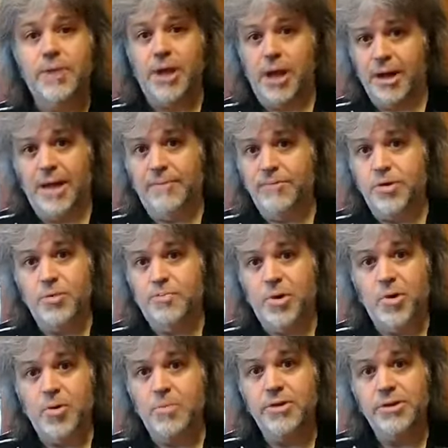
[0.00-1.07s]
I'd have no
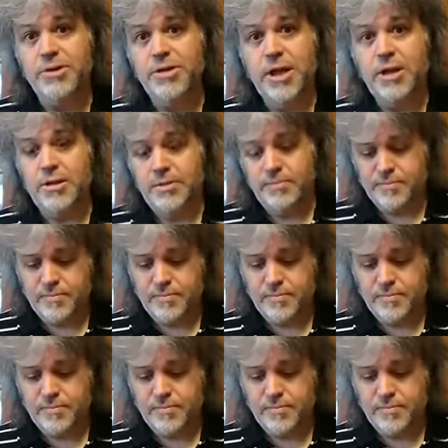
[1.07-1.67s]
poem to tell.